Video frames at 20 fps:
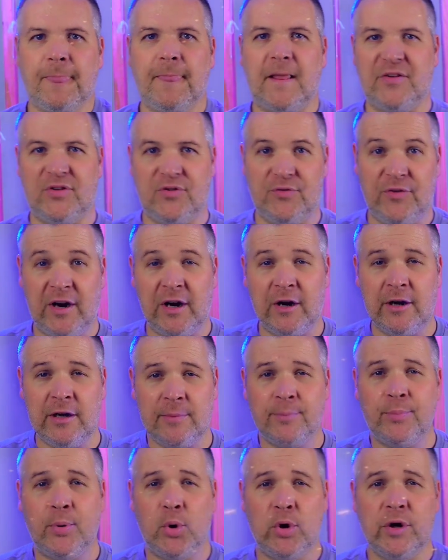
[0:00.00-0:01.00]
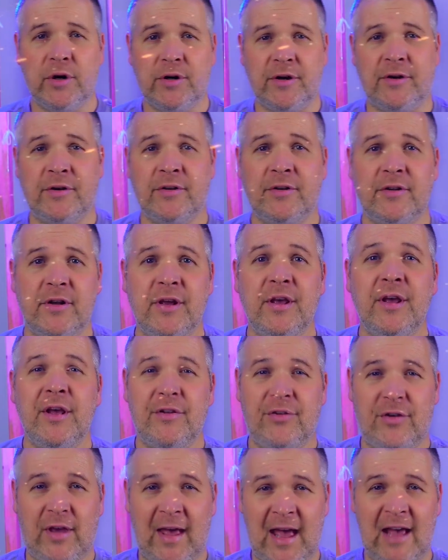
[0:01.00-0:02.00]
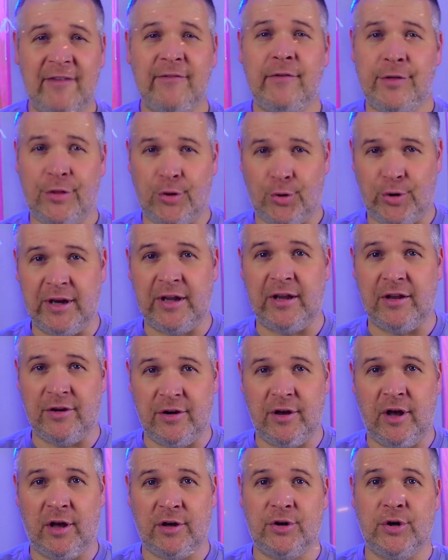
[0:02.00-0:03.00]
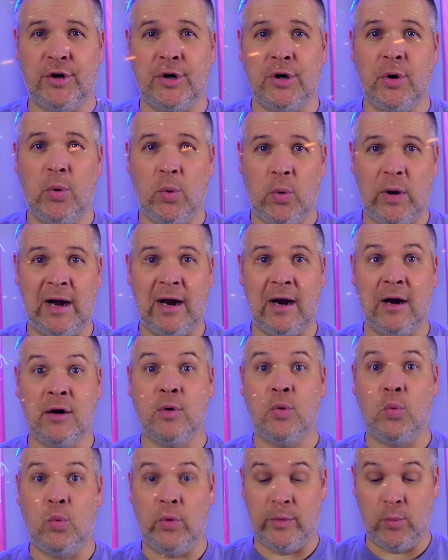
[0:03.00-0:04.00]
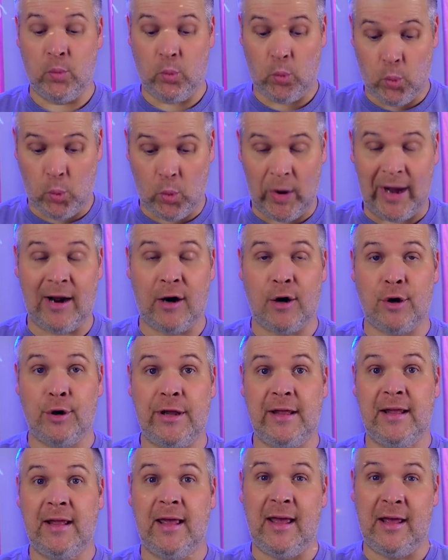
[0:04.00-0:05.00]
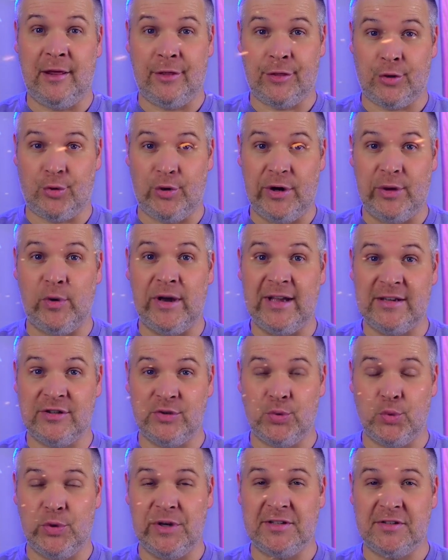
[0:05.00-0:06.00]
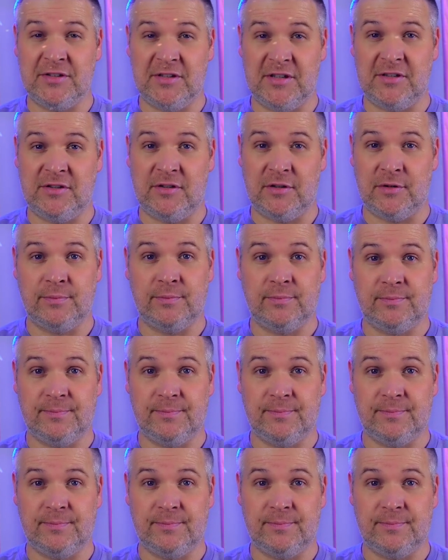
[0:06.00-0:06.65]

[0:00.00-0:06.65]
It's very important to have a 3-conductor wire when wiring a three-way switch system.